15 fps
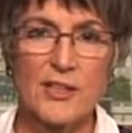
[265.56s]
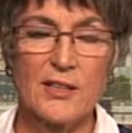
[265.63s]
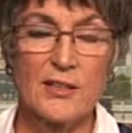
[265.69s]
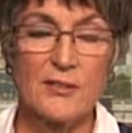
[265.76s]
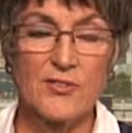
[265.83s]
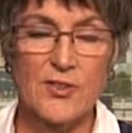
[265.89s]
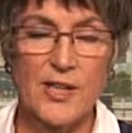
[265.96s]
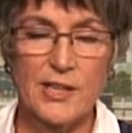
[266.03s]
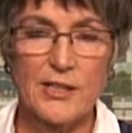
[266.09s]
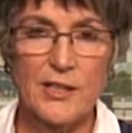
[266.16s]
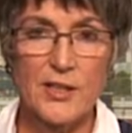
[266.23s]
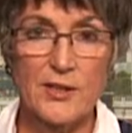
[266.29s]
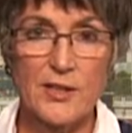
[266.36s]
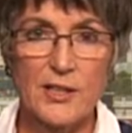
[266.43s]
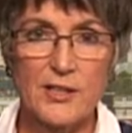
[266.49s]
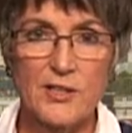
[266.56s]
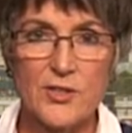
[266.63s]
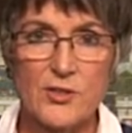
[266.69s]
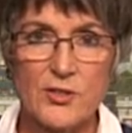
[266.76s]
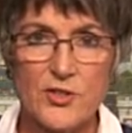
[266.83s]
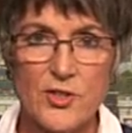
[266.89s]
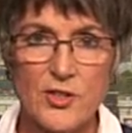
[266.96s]
frankly, the
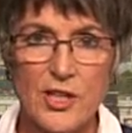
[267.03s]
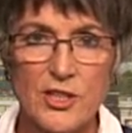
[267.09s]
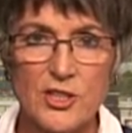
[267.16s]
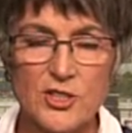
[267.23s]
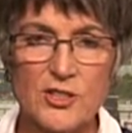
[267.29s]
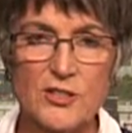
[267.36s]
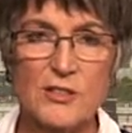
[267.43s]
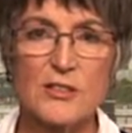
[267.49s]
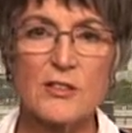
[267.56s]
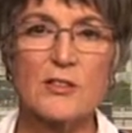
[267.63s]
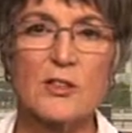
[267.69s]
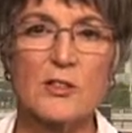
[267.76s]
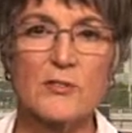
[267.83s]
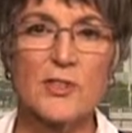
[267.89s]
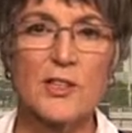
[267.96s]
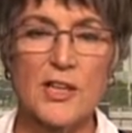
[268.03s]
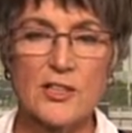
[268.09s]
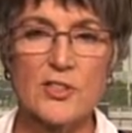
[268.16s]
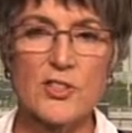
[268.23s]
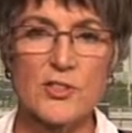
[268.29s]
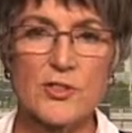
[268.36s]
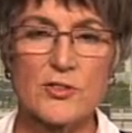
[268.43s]
indoctrination of young
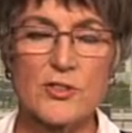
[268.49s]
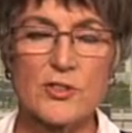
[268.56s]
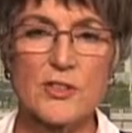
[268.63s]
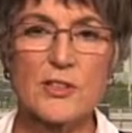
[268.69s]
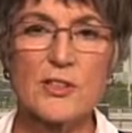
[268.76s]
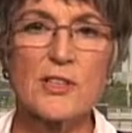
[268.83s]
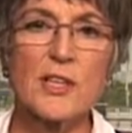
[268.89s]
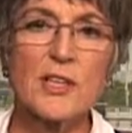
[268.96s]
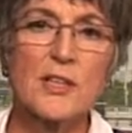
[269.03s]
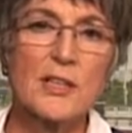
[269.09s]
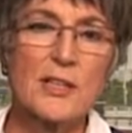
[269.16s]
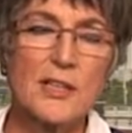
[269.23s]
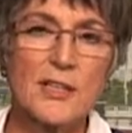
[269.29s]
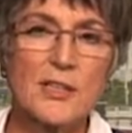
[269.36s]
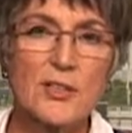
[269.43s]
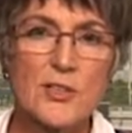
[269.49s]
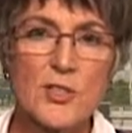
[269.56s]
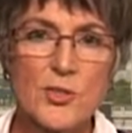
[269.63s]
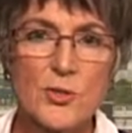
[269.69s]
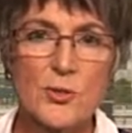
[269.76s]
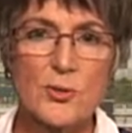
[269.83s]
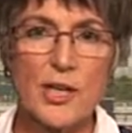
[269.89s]
children
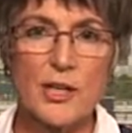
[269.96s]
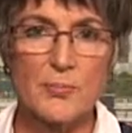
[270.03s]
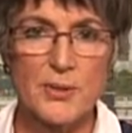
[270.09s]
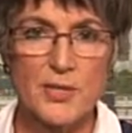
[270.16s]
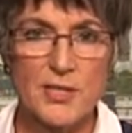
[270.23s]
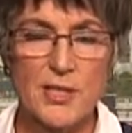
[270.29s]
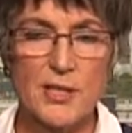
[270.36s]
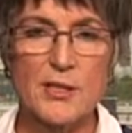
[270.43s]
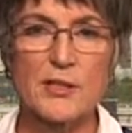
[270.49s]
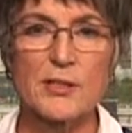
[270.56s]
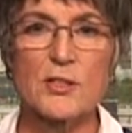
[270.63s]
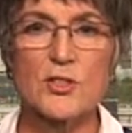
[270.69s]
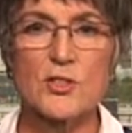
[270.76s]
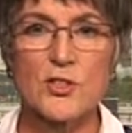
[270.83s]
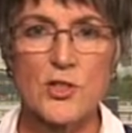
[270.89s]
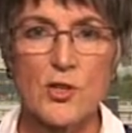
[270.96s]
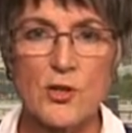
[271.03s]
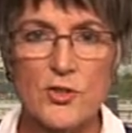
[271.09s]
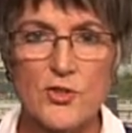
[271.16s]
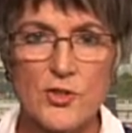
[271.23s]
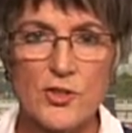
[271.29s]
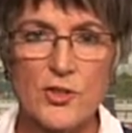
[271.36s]
into a particular
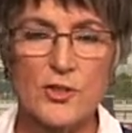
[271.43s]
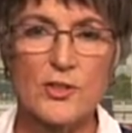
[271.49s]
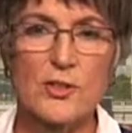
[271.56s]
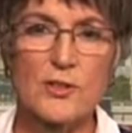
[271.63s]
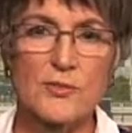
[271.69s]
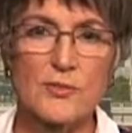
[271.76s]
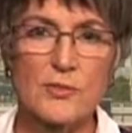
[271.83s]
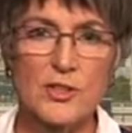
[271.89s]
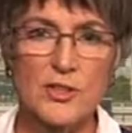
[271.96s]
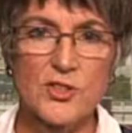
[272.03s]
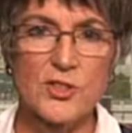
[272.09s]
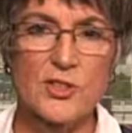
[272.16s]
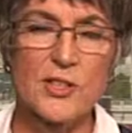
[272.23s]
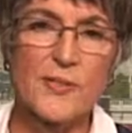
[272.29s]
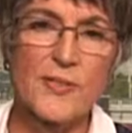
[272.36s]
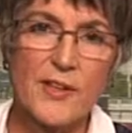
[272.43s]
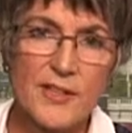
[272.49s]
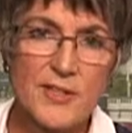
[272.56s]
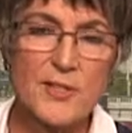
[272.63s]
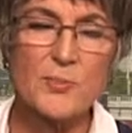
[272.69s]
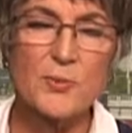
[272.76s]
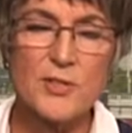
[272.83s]
doctrine of religion, and
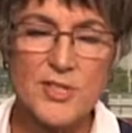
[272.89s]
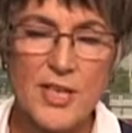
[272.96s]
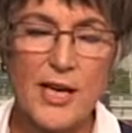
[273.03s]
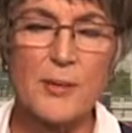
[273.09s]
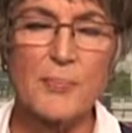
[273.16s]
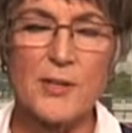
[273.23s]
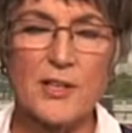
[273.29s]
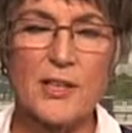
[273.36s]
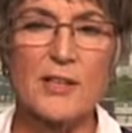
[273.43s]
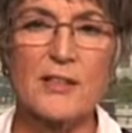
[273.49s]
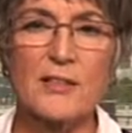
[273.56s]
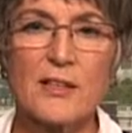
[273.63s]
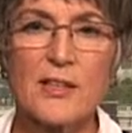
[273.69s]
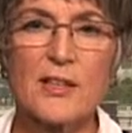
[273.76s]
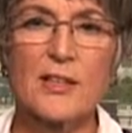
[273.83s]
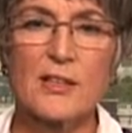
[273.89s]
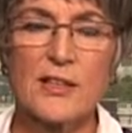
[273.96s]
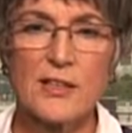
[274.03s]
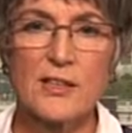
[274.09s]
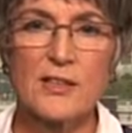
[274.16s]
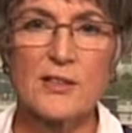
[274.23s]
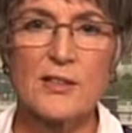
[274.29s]
that's what's happening
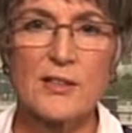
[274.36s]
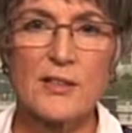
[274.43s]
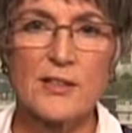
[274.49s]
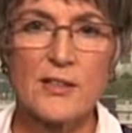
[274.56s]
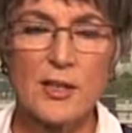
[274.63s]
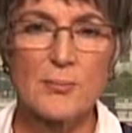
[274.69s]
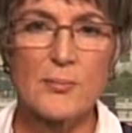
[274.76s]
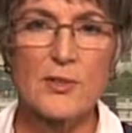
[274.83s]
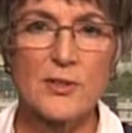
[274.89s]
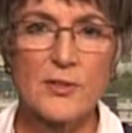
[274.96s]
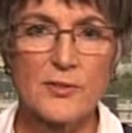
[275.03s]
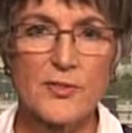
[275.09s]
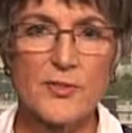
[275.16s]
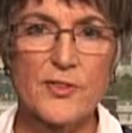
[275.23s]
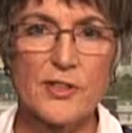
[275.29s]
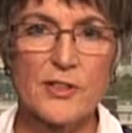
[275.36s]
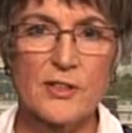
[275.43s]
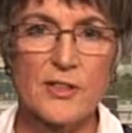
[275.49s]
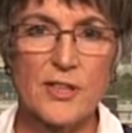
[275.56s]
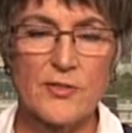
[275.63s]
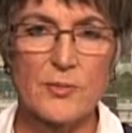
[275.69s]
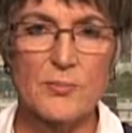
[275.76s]
in a number of
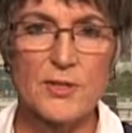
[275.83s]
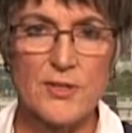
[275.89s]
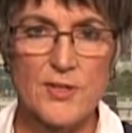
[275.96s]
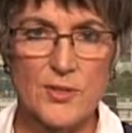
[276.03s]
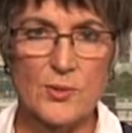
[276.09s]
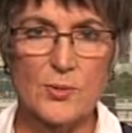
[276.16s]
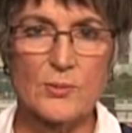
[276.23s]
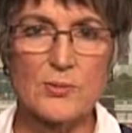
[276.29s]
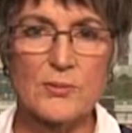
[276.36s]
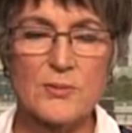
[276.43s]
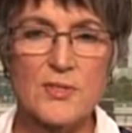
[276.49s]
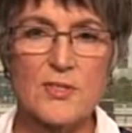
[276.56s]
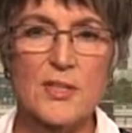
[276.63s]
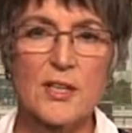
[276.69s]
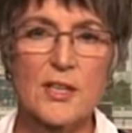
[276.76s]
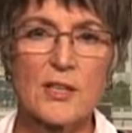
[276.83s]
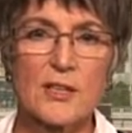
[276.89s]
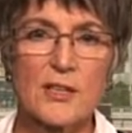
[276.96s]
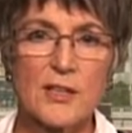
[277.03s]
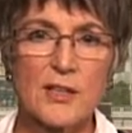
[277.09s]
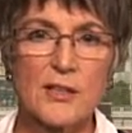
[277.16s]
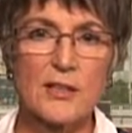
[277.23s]
government schools
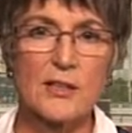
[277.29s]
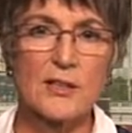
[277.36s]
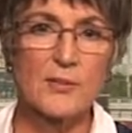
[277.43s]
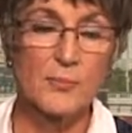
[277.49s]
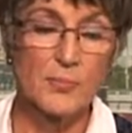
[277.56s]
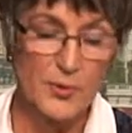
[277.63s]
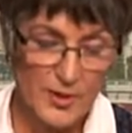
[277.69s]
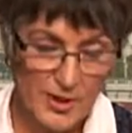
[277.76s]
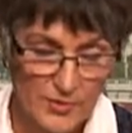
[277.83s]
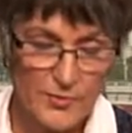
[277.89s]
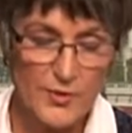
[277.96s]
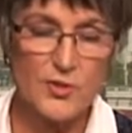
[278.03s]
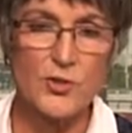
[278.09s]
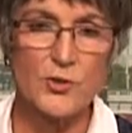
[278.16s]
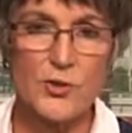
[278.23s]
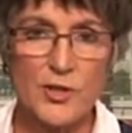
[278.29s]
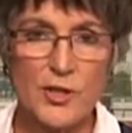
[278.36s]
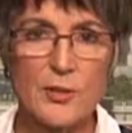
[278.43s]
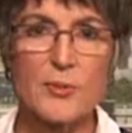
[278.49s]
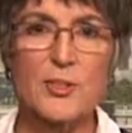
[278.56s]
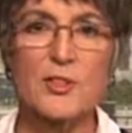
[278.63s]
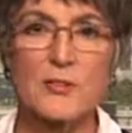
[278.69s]
in
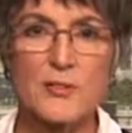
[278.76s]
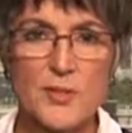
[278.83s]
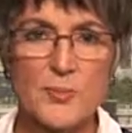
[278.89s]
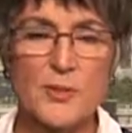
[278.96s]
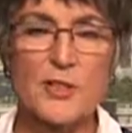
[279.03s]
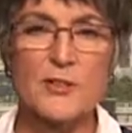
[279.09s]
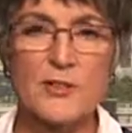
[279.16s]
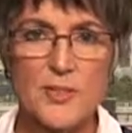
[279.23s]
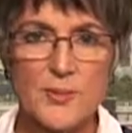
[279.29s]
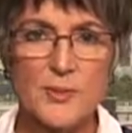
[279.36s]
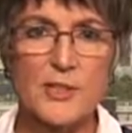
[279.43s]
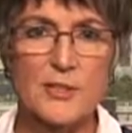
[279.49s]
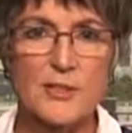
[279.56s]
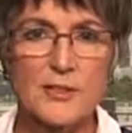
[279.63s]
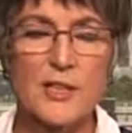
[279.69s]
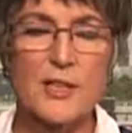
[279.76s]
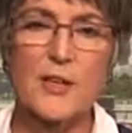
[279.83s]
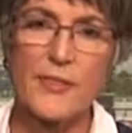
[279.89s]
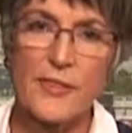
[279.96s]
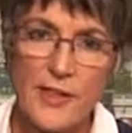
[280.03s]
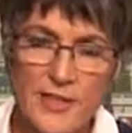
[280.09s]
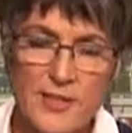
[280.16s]
Victoria, but elsewhere as well.
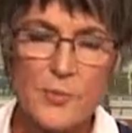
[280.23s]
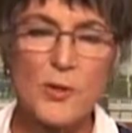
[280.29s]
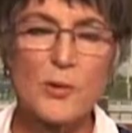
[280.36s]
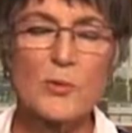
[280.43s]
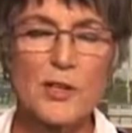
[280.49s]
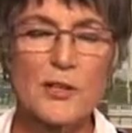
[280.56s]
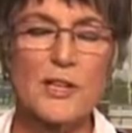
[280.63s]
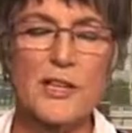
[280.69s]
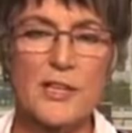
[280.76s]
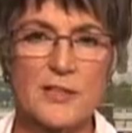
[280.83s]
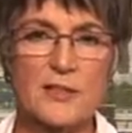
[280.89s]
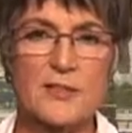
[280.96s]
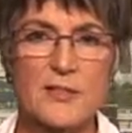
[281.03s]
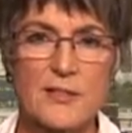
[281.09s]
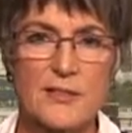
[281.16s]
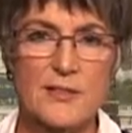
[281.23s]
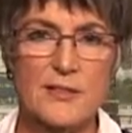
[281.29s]
That's what we're against.